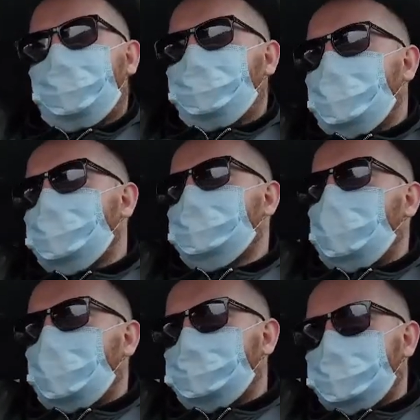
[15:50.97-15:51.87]

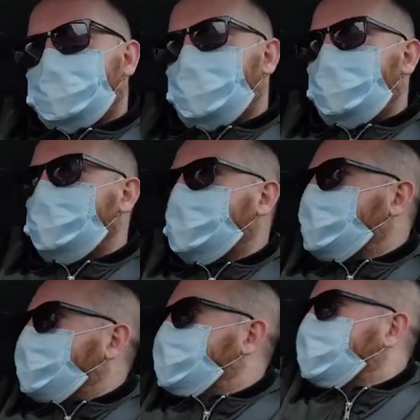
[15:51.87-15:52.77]
£15 a square
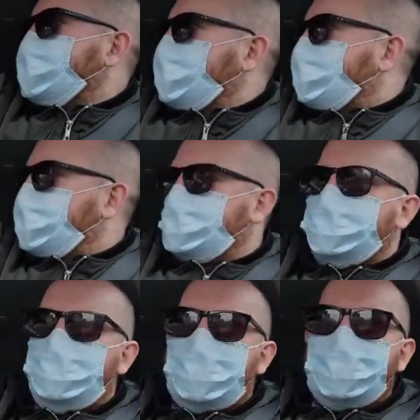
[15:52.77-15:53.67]
meter, basically. I think
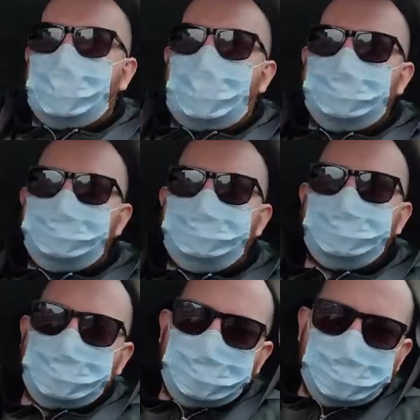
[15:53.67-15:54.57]
something like that.
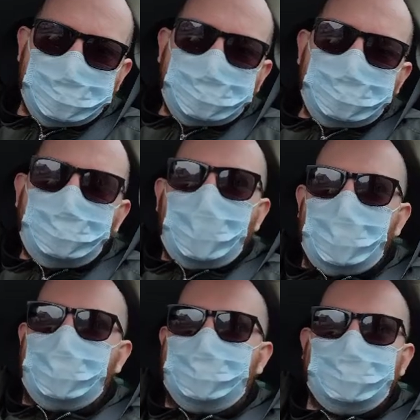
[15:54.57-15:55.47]

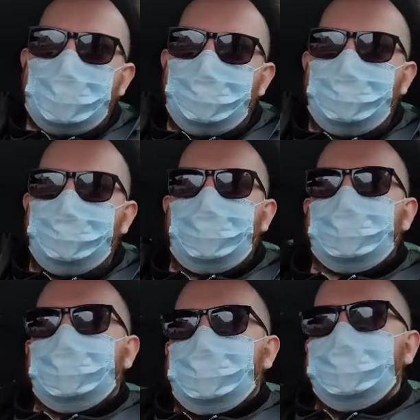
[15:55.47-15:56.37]
Then you just have to
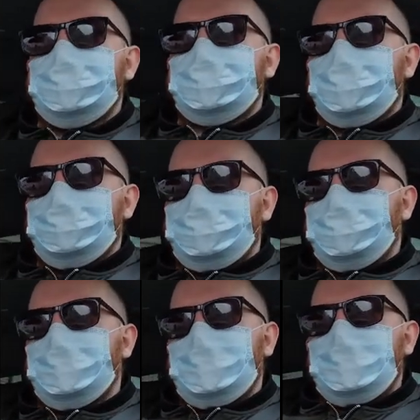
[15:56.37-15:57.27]
factor in sort of
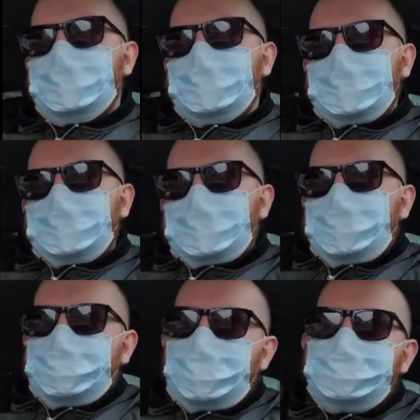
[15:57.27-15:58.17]

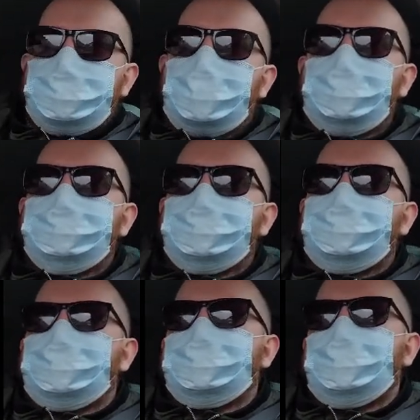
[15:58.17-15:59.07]
your own time to
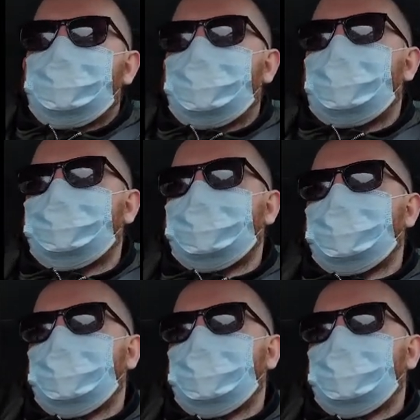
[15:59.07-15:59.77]
fit it or whatever,